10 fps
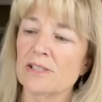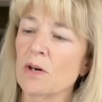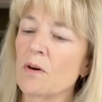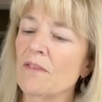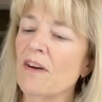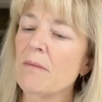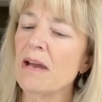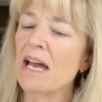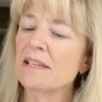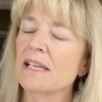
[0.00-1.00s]
So
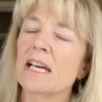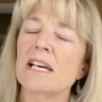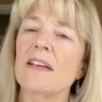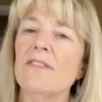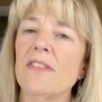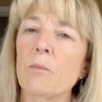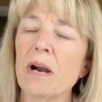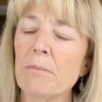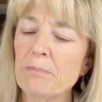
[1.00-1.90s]
when I'm